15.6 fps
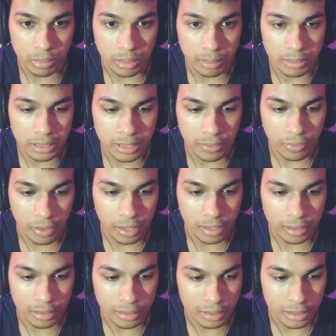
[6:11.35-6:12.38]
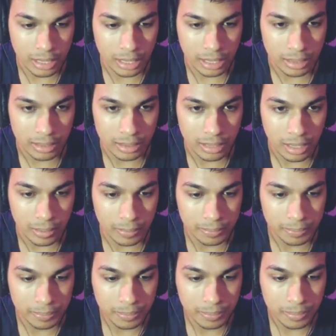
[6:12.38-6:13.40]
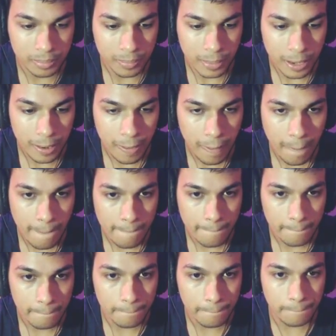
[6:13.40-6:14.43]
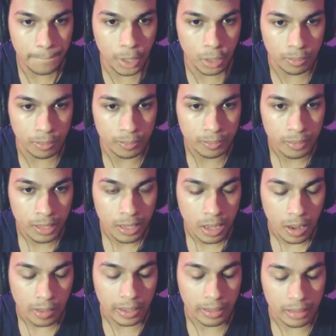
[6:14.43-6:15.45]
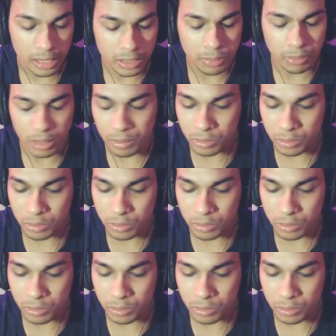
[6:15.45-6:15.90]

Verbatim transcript: Let me see if I can take this out. Boom. Okay, that's that was